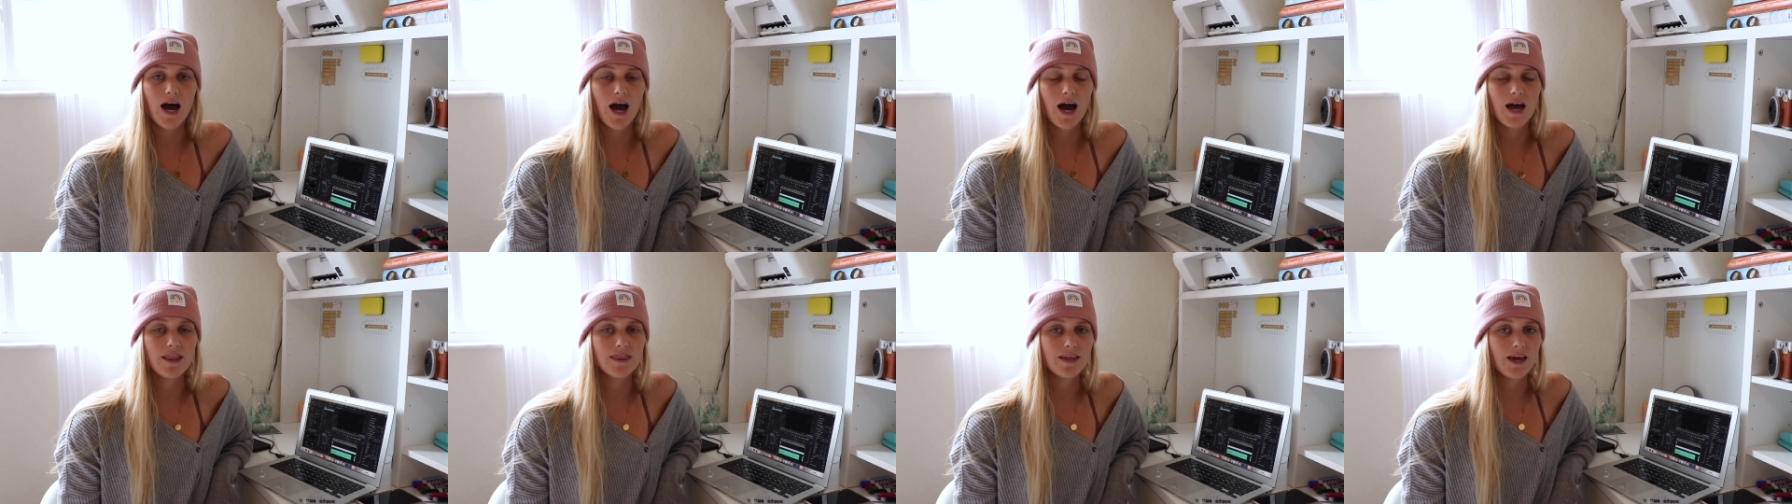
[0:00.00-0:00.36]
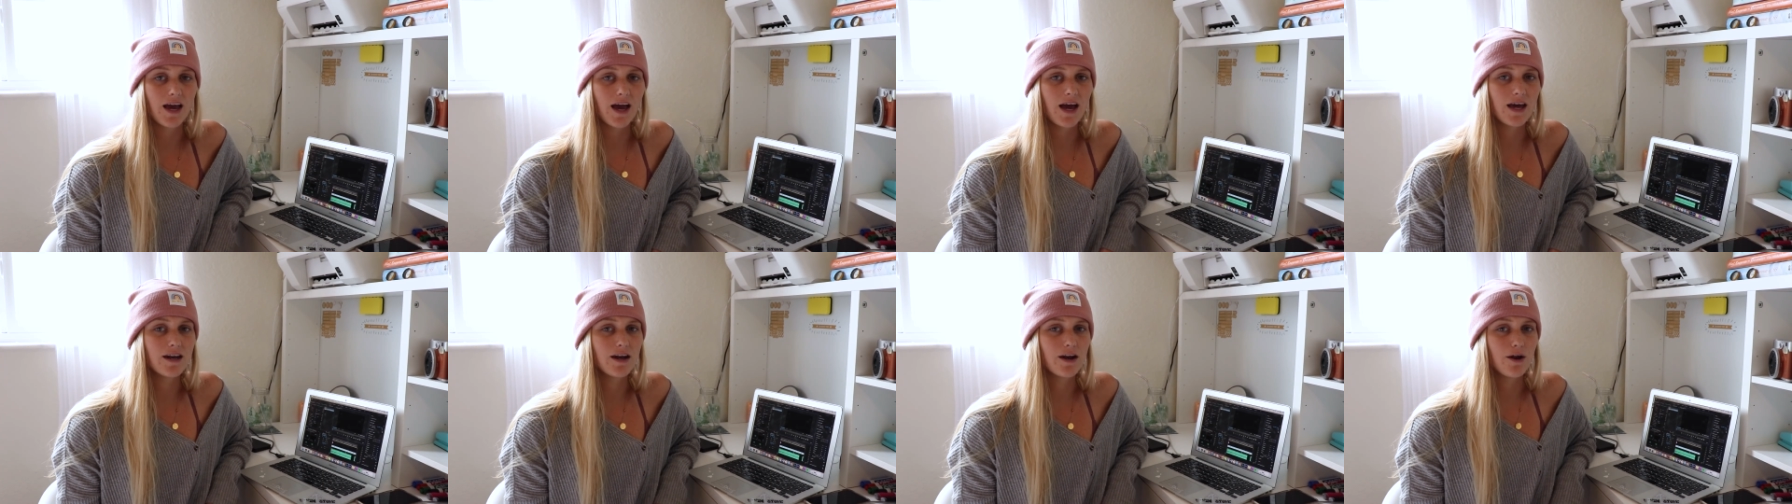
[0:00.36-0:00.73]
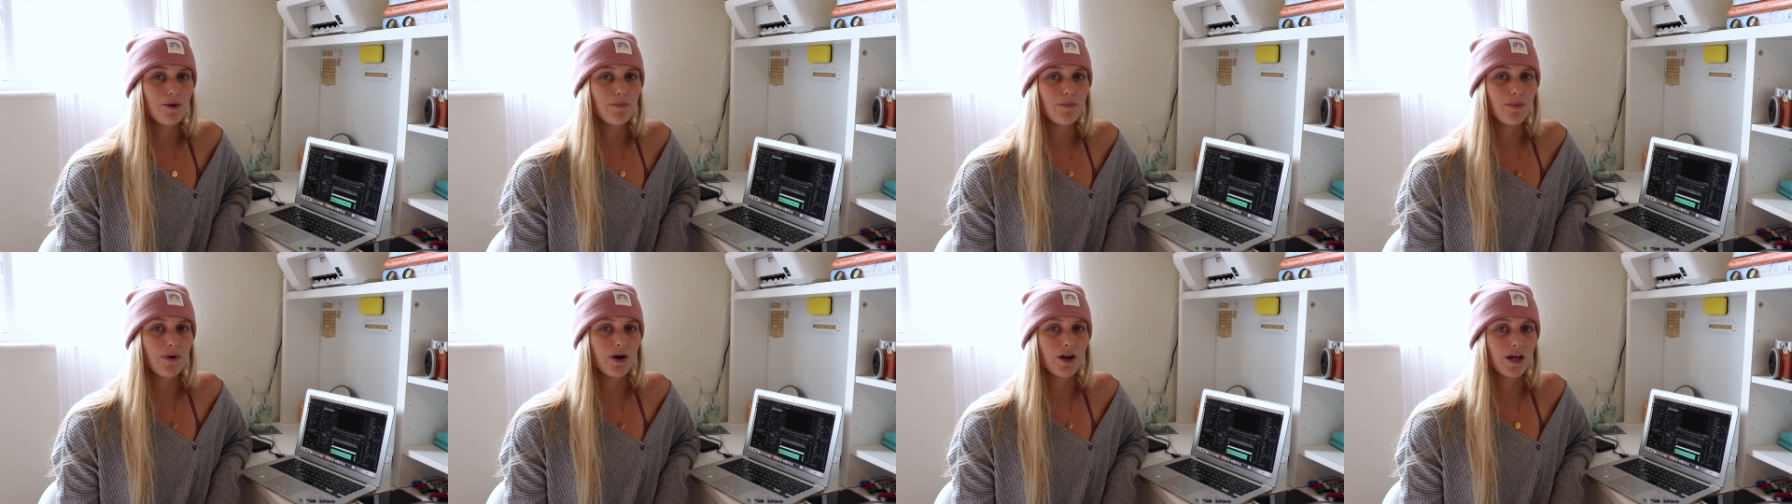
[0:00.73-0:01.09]
I think I ended
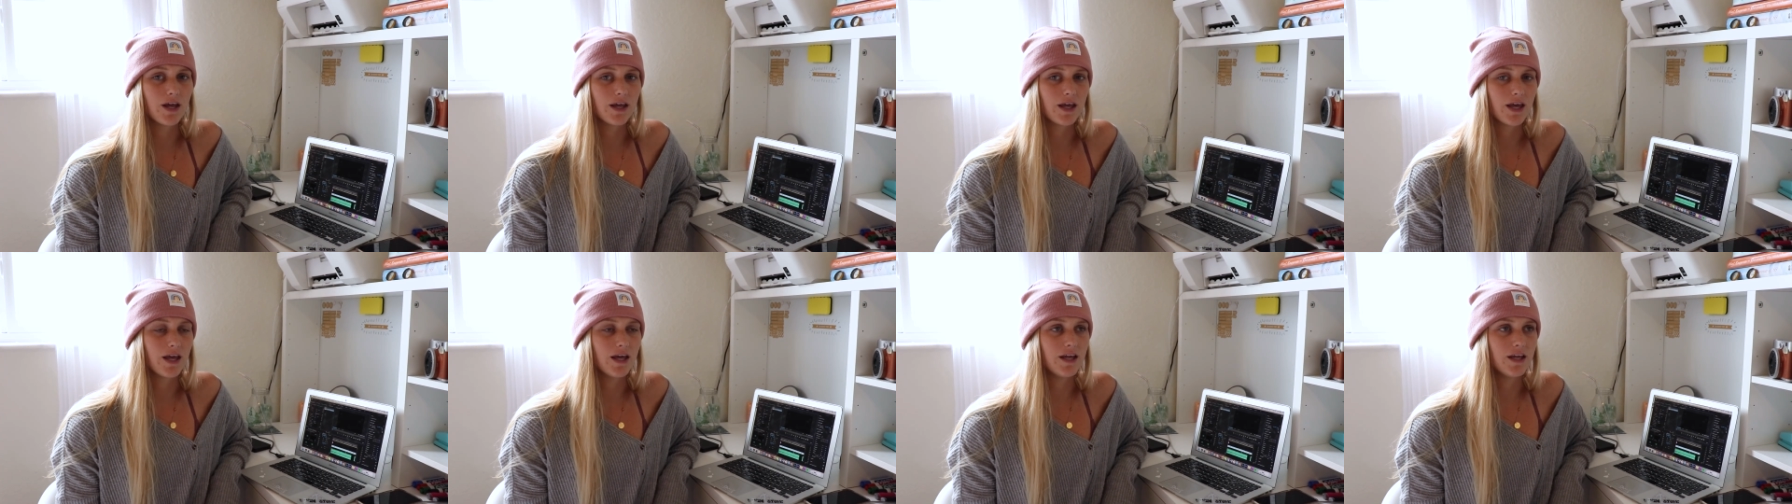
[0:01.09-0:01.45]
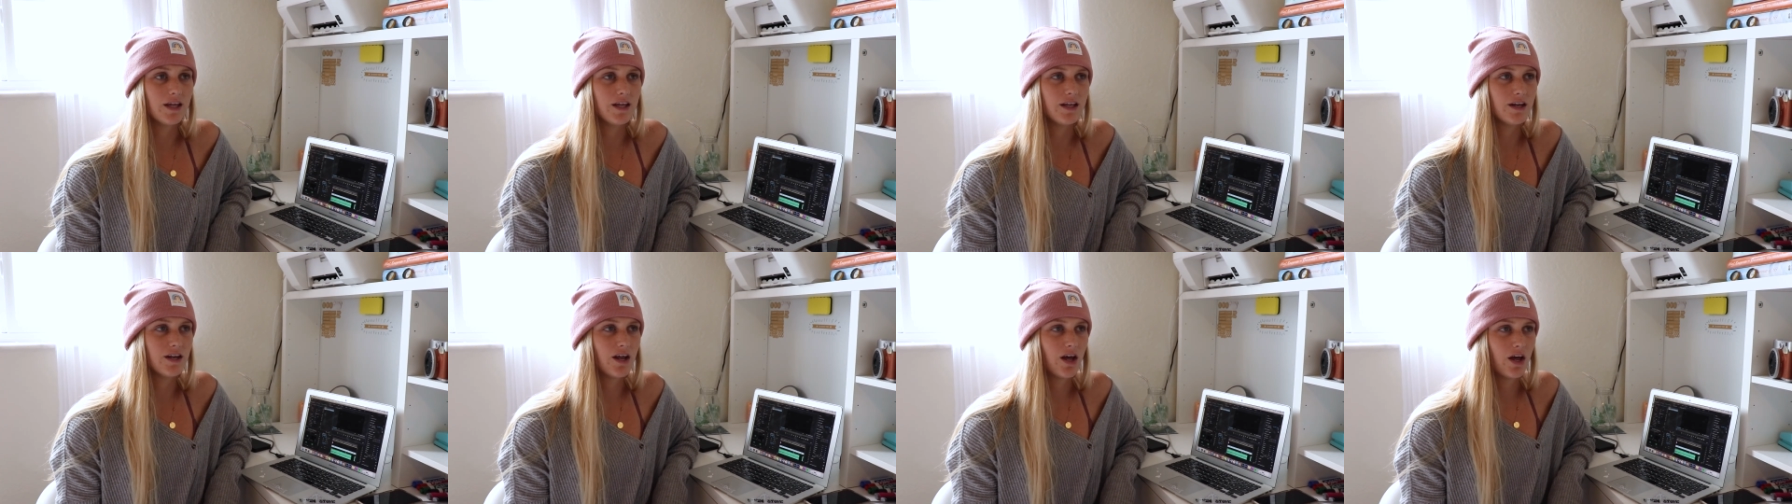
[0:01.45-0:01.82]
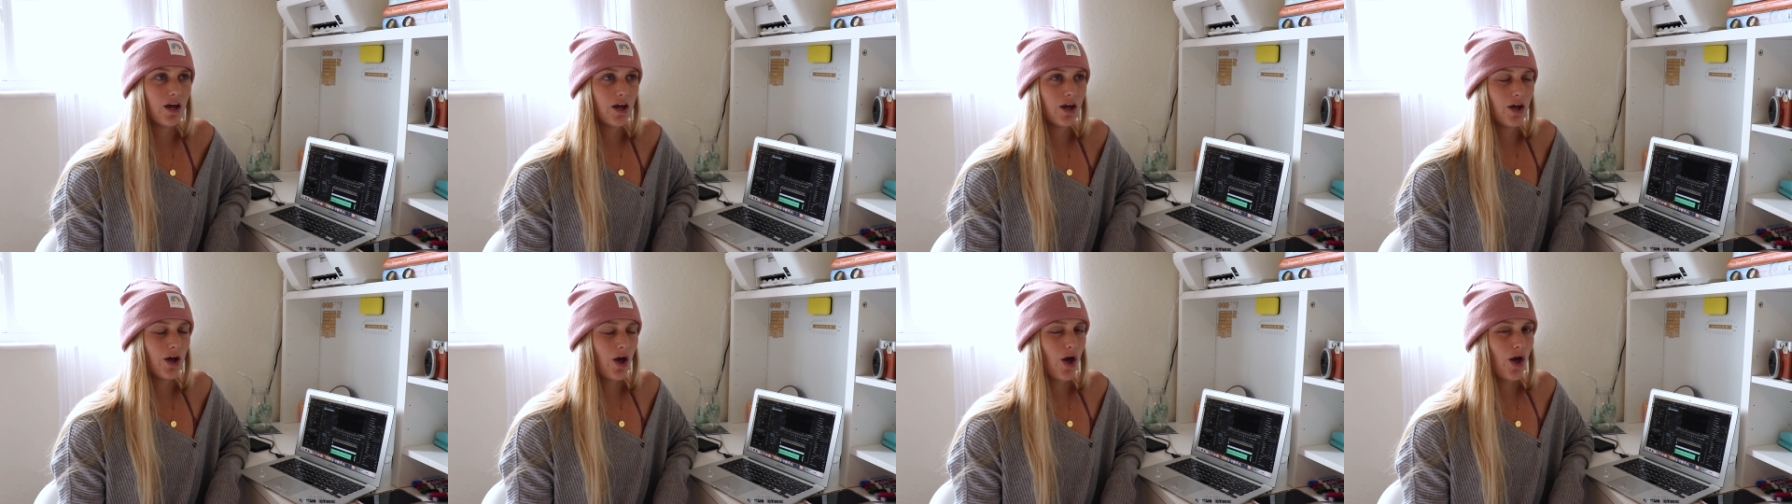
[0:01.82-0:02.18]
up putting in
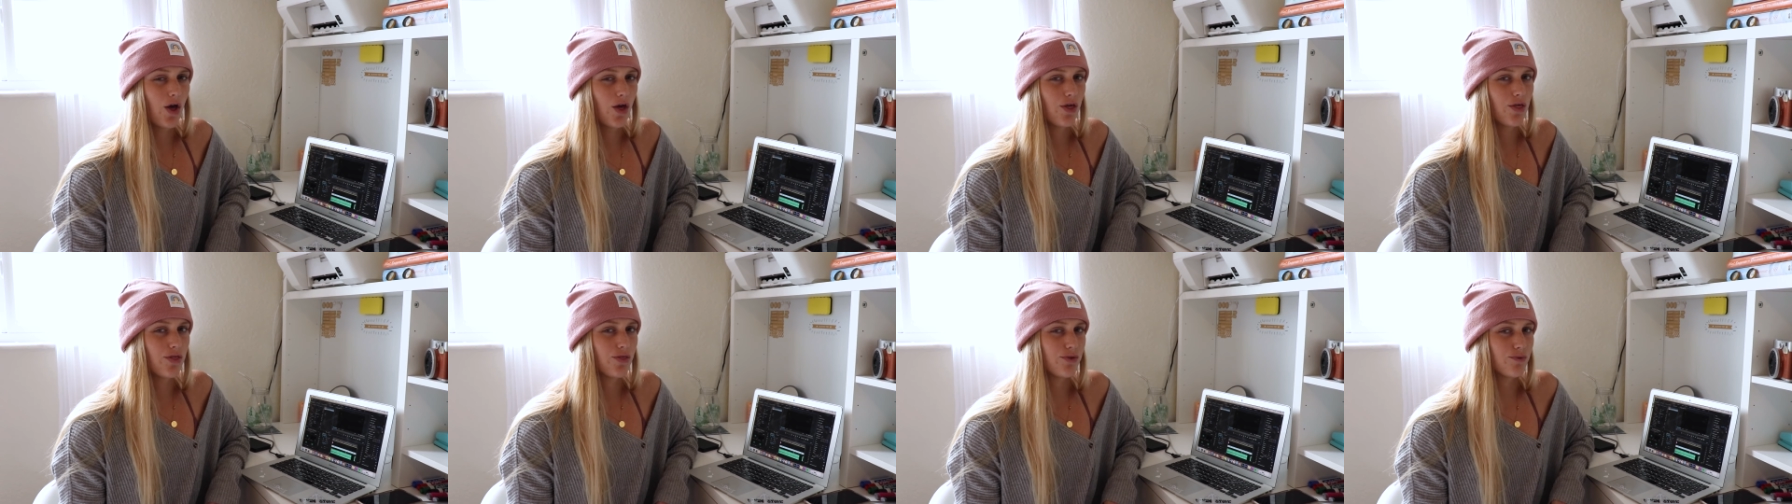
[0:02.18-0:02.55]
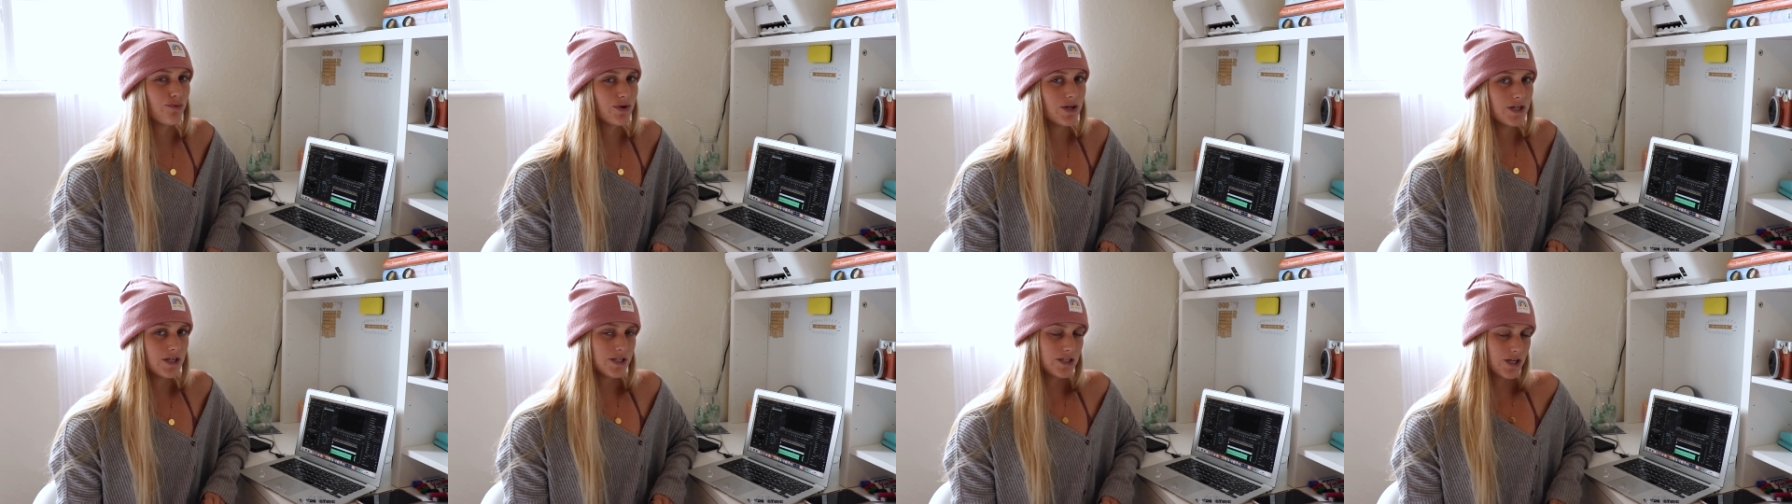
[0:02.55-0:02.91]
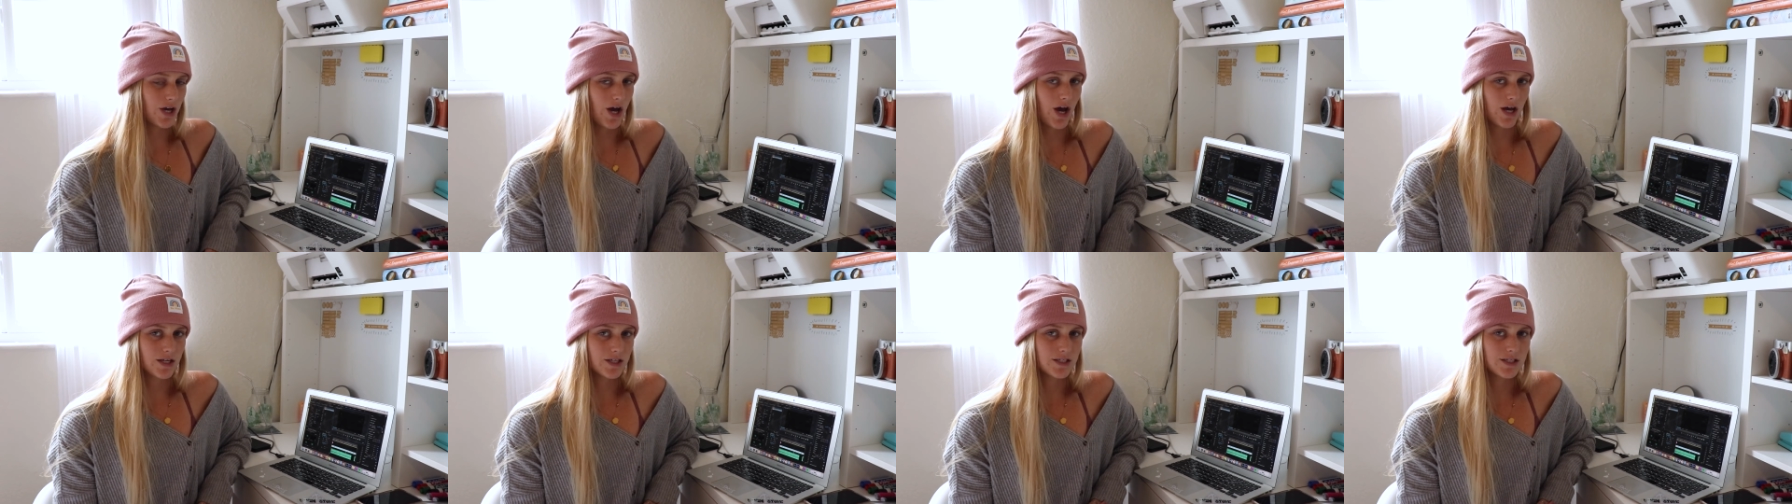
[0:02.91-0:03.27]
3
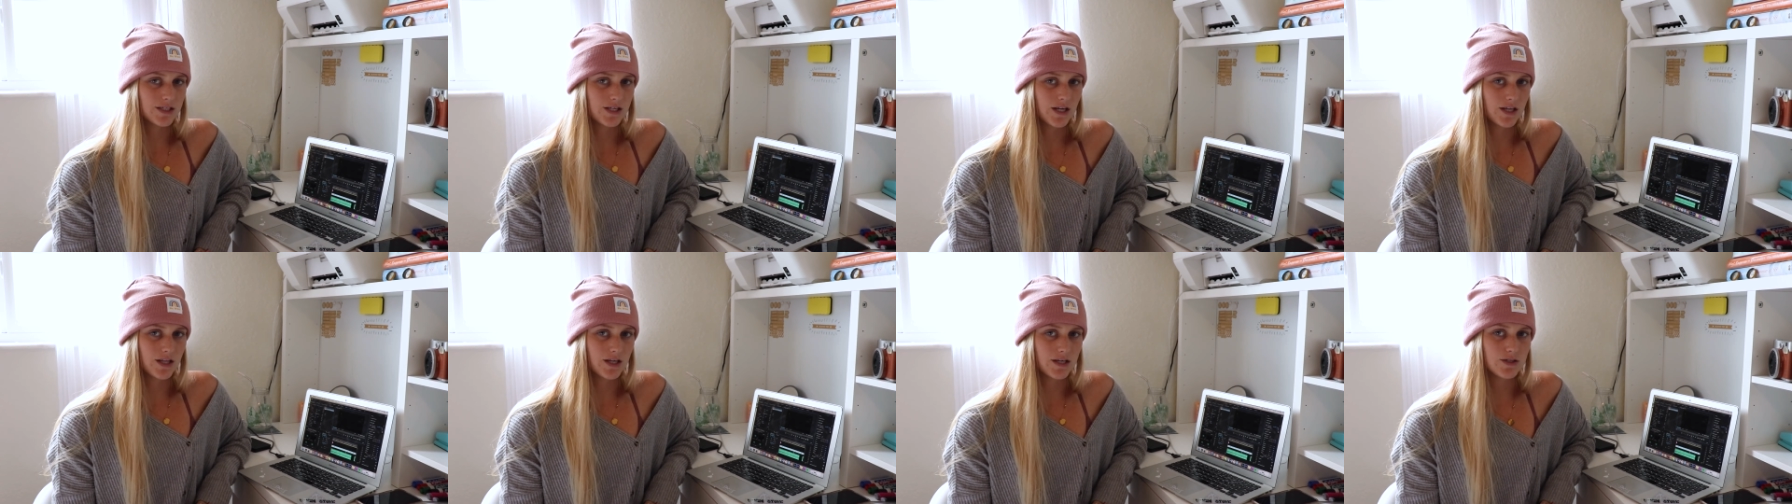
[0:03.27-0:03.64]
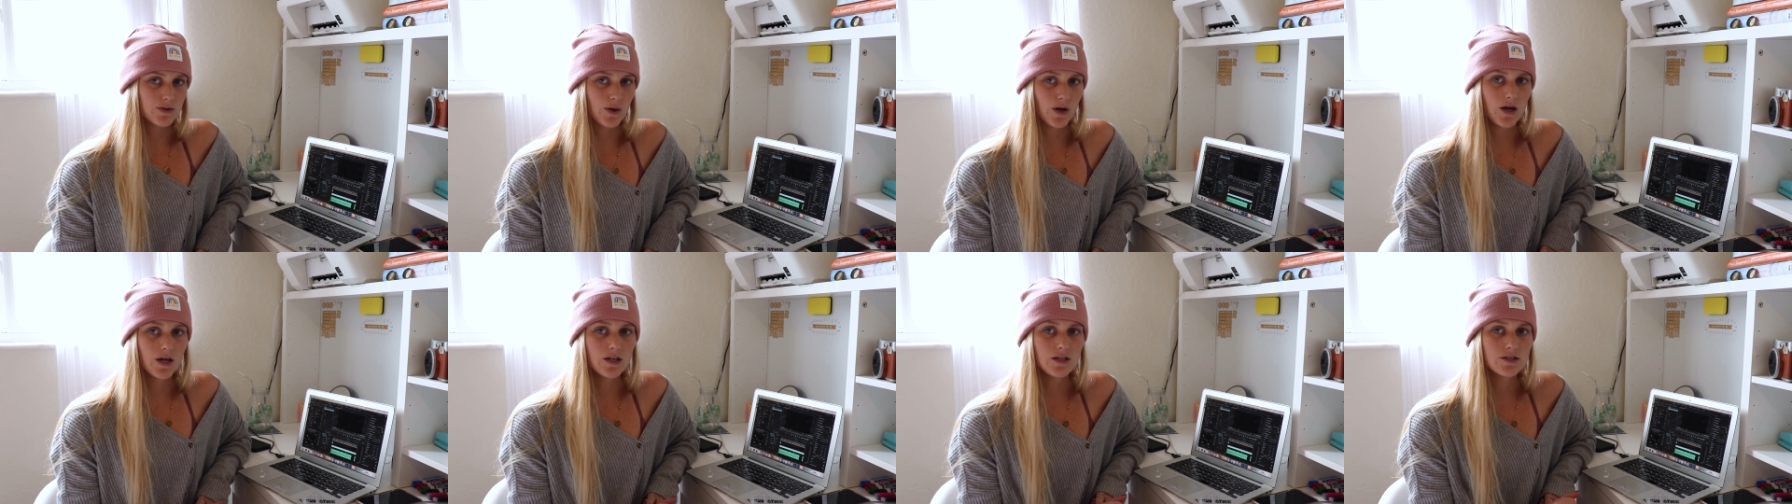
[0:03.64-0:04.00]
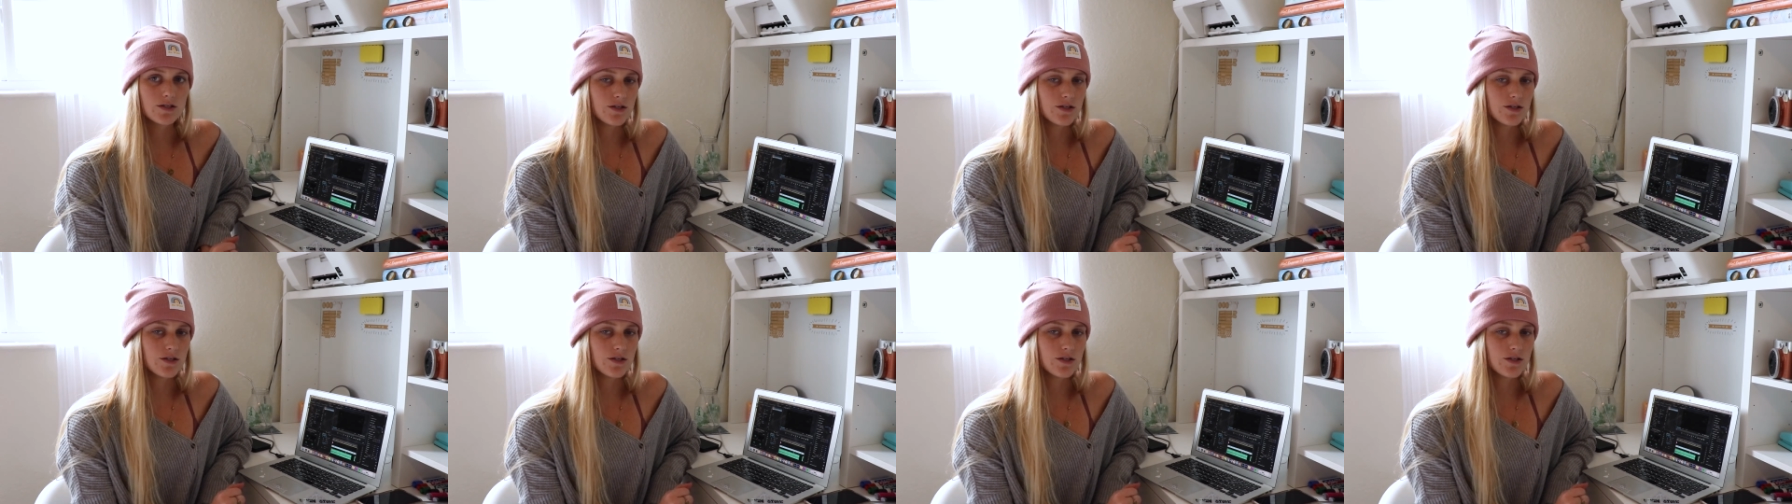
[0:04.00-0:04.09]
songs to this one,